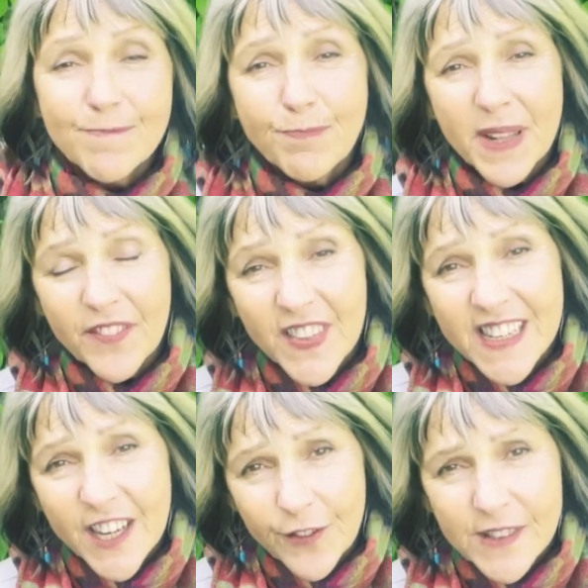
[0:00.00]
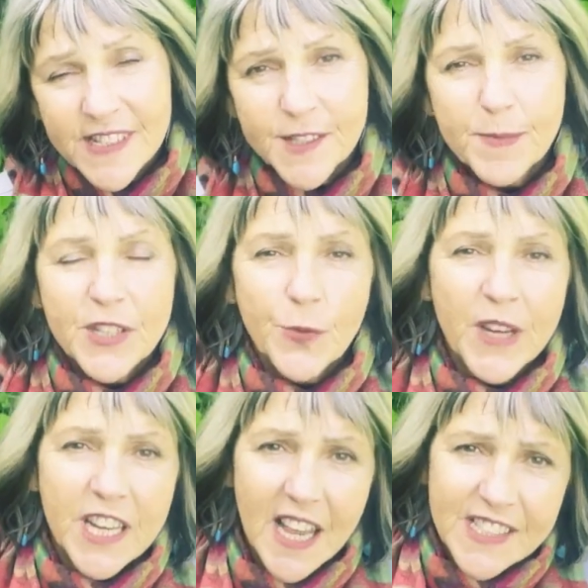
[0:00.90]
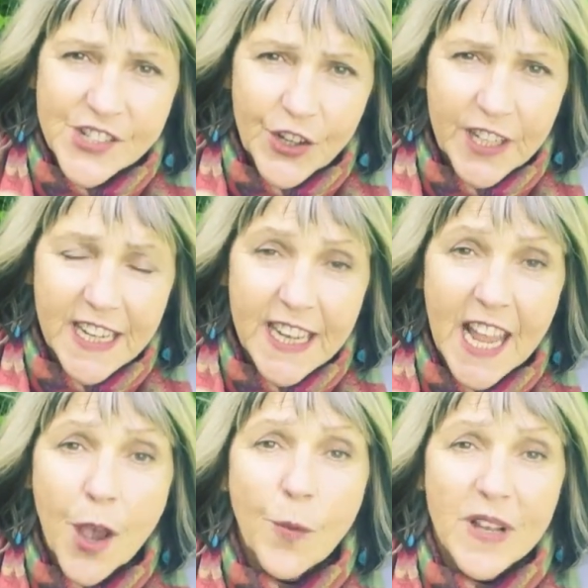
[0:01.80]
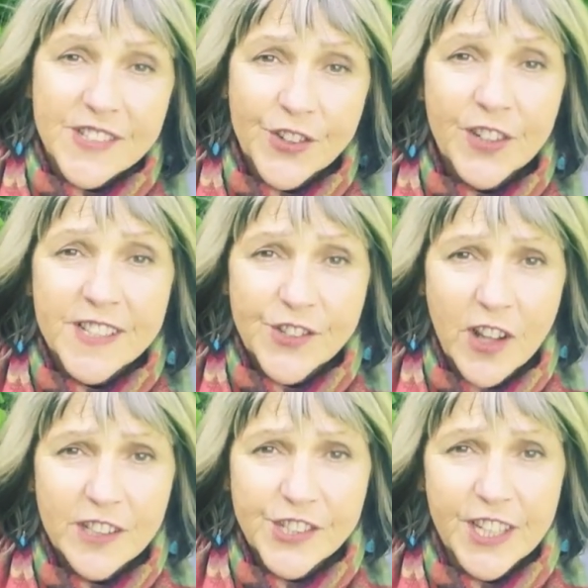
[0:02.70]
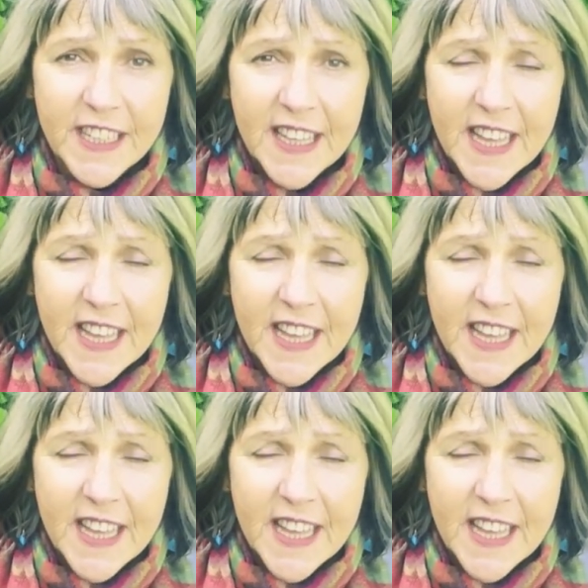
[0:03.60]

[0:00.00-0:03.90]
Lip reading: bit of the differences between 9 Star Ki and Western Astrology.